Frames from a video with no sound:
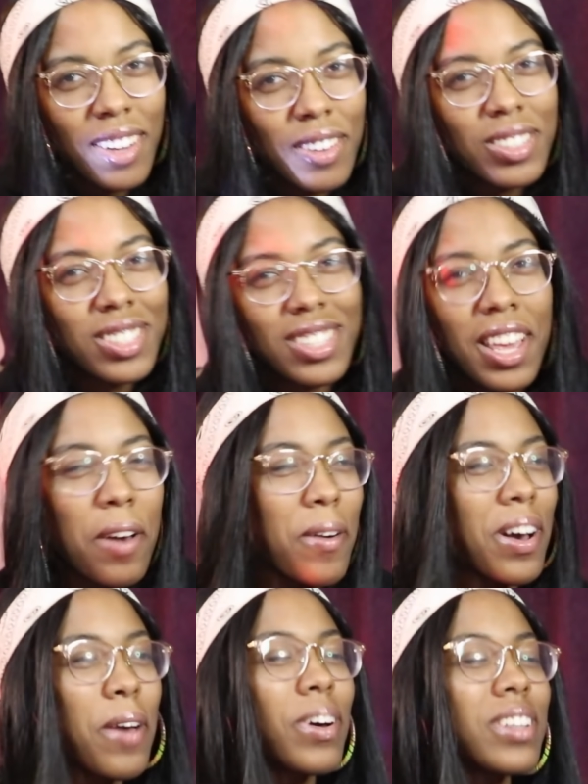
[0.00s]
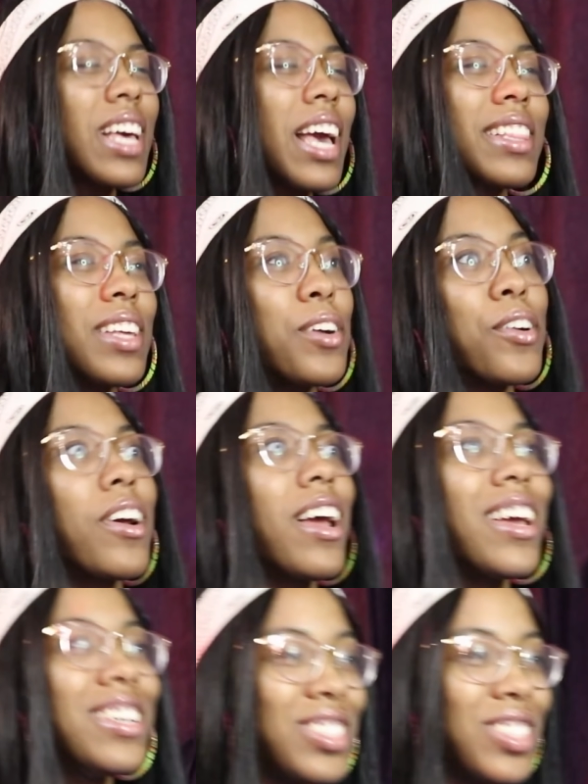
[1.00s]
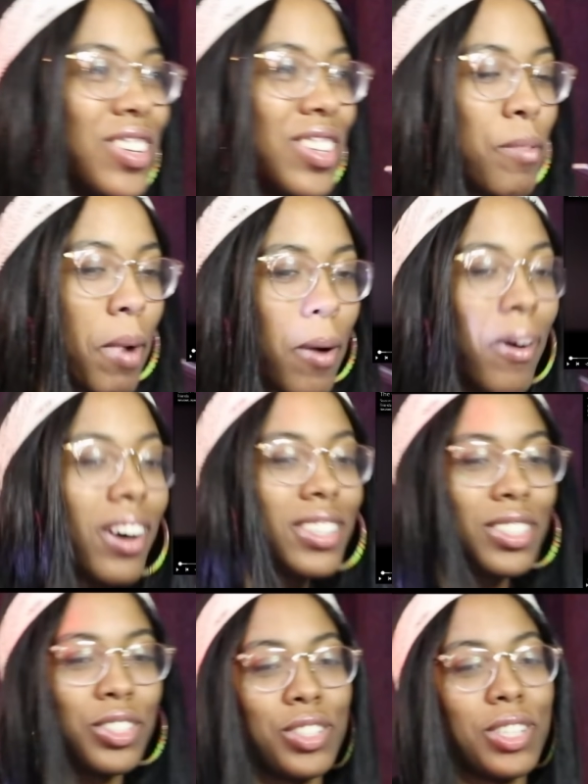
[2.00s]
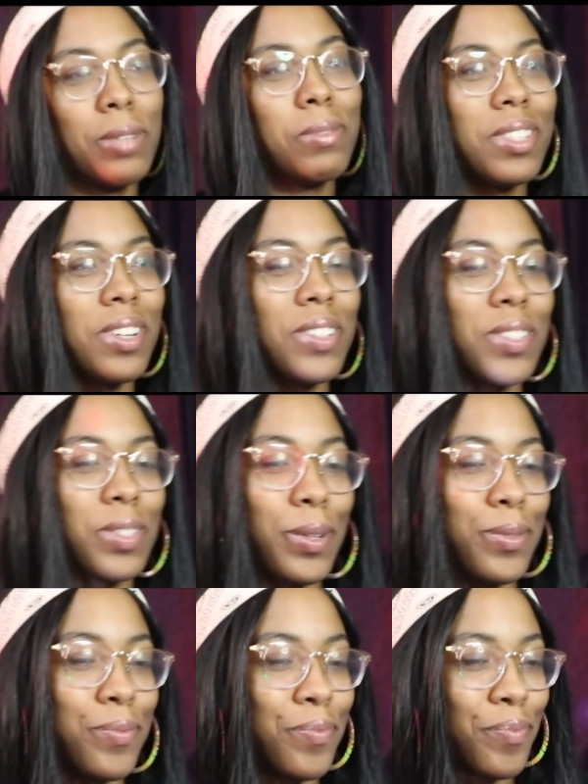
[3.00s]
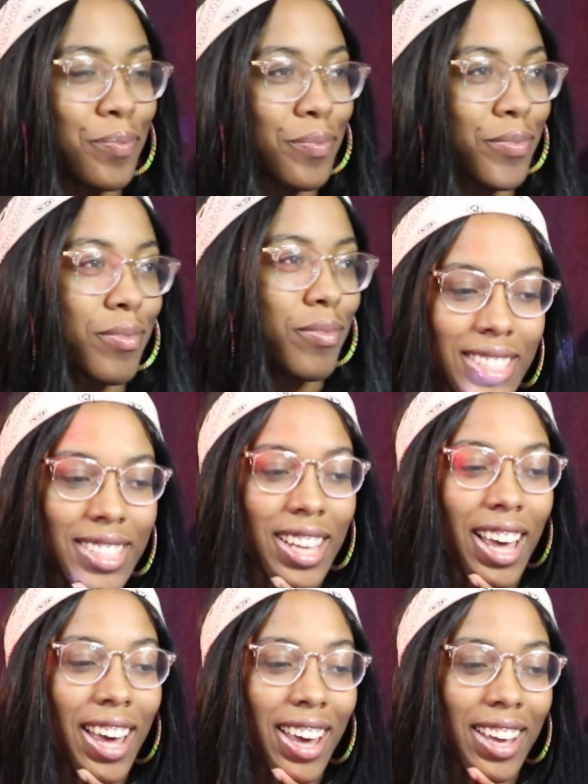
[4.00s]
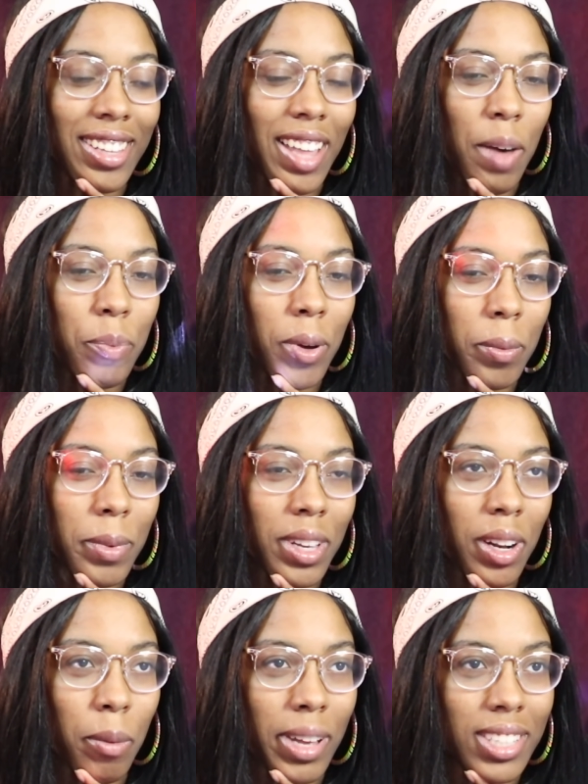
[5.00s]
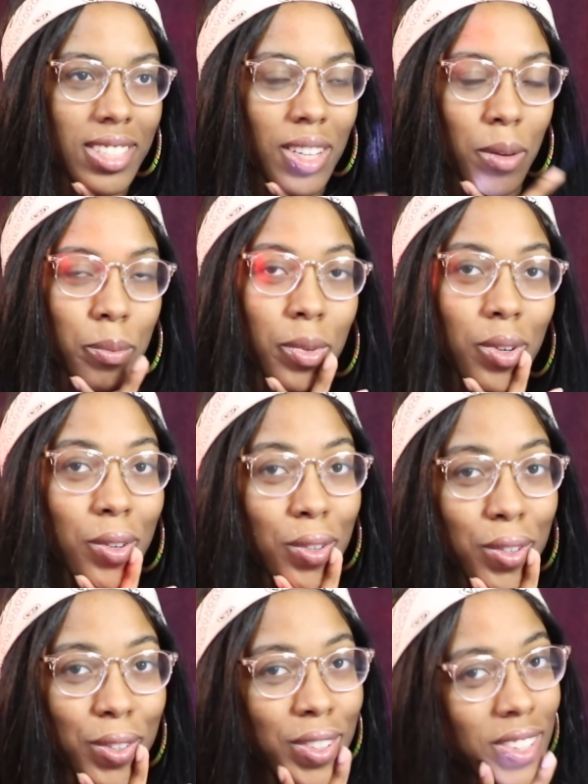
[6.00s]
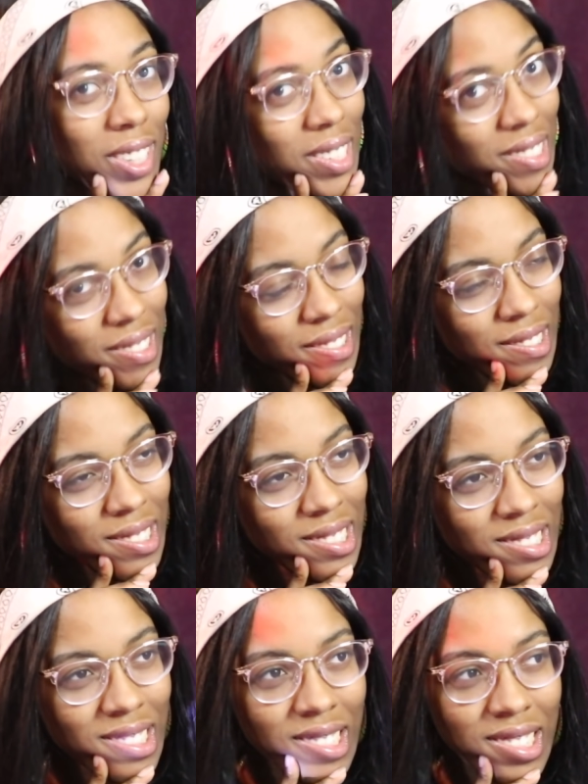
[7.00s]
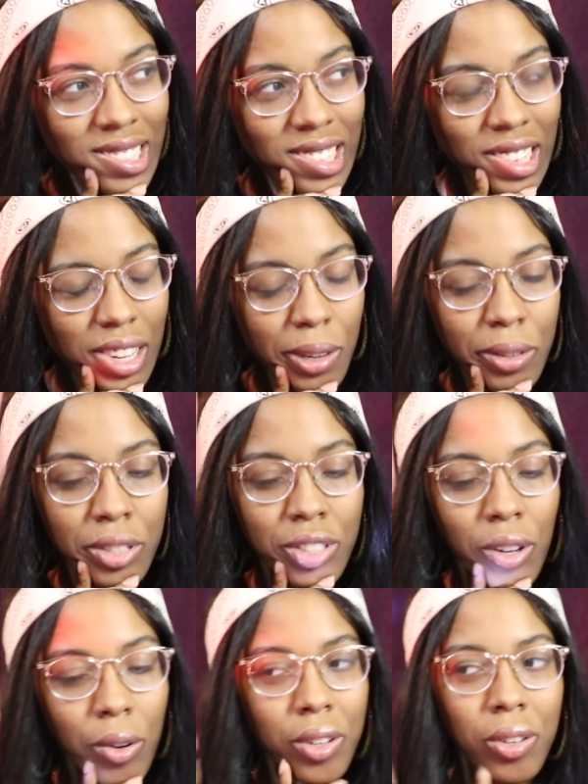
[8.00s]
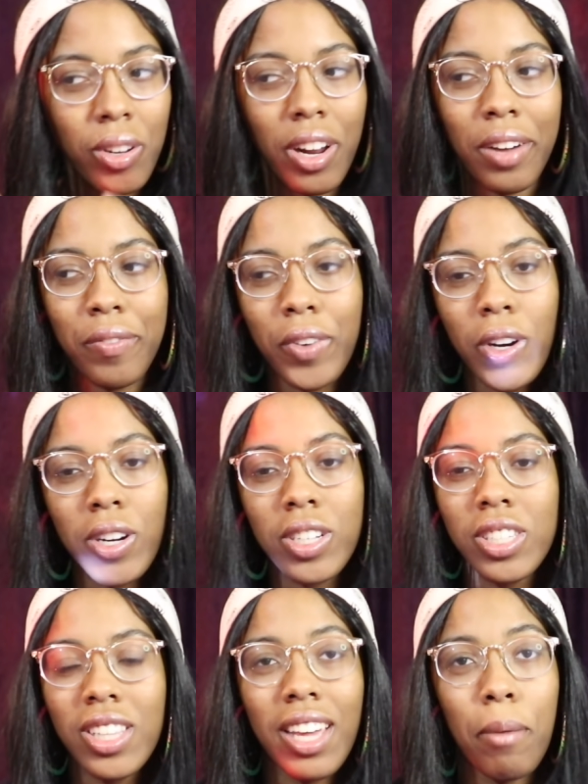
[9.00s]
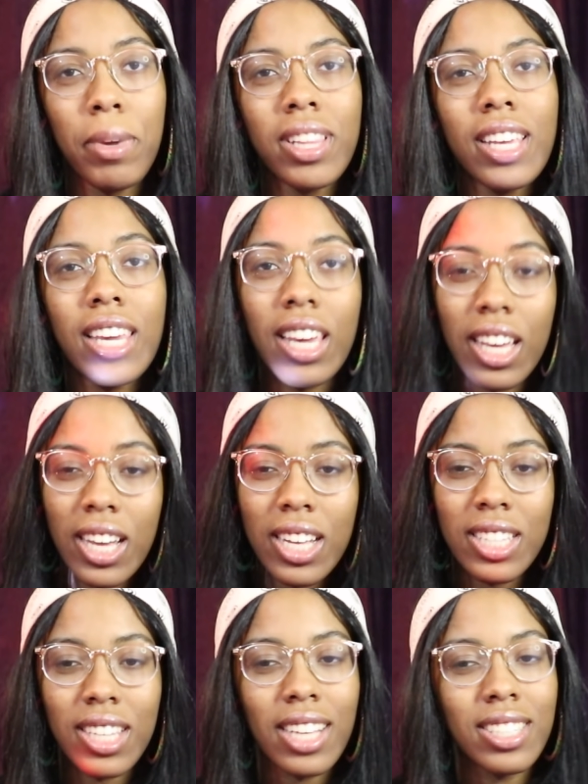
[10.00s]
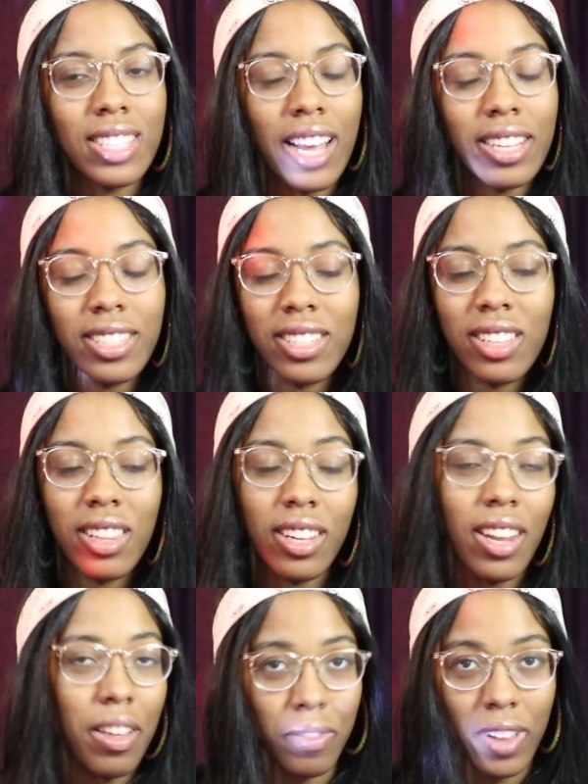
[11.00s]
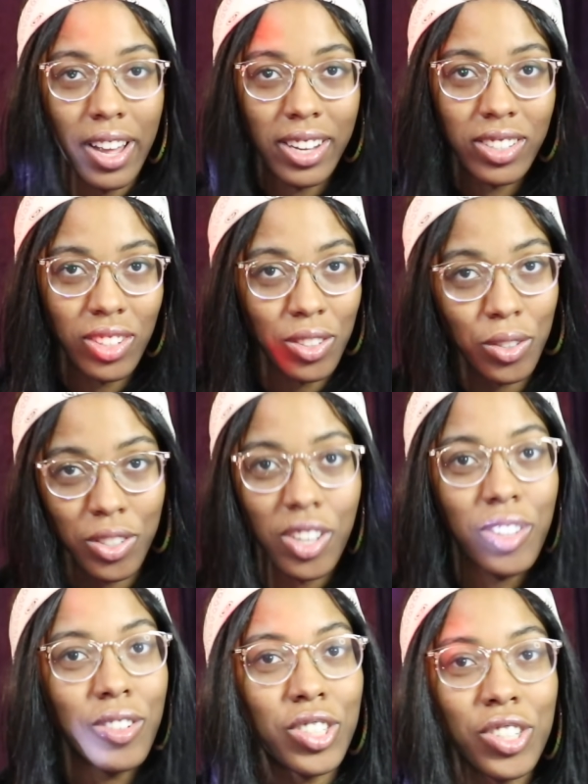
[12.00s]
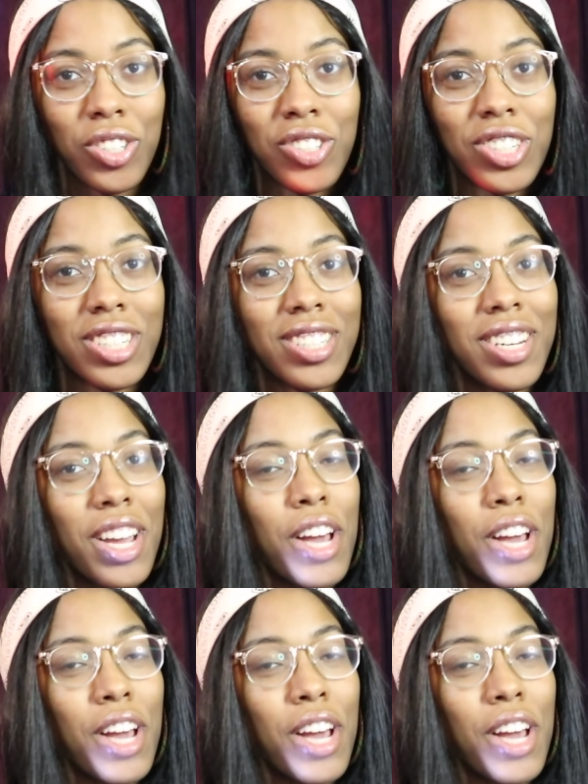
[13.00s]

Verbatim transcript: it was it it wasn't anything crazier than my wildest dreams, you know. So, dang, that put me in a messed up mood. It was so cute at first. The, I mean, the kids, I sensed the death flags on those other children.